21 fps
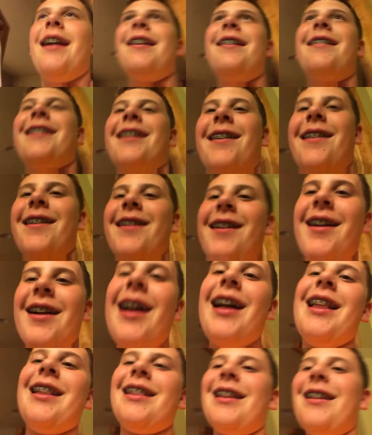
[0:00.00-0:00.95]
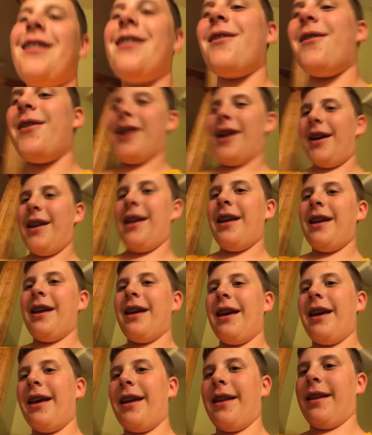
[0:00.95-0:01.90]
So let's go ahead
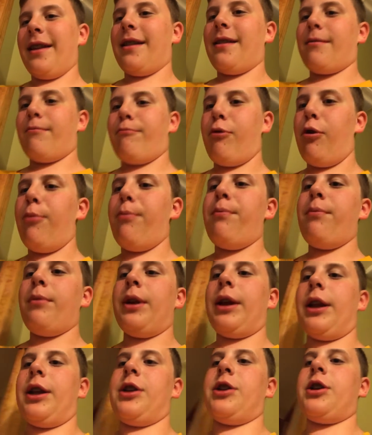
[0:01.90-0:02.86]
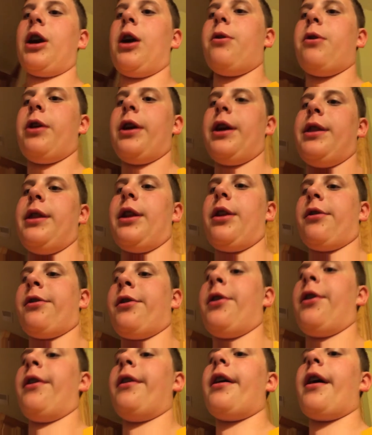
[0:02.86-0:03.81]
and poop, get a shower, and then I'll
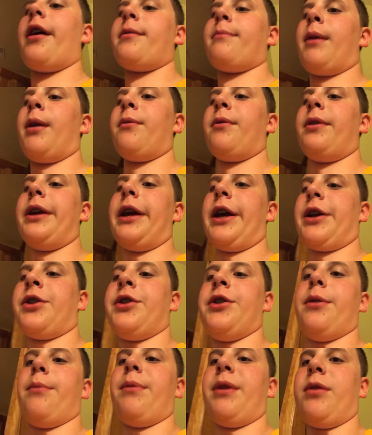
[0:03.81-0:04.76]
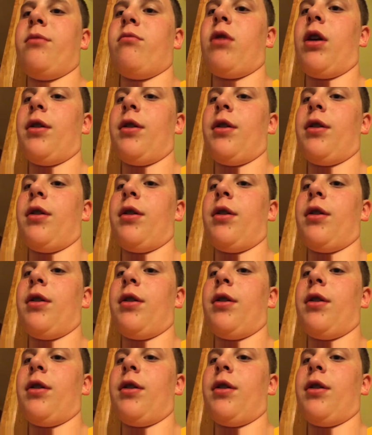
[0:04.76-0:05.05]
show you guys my reaction to Big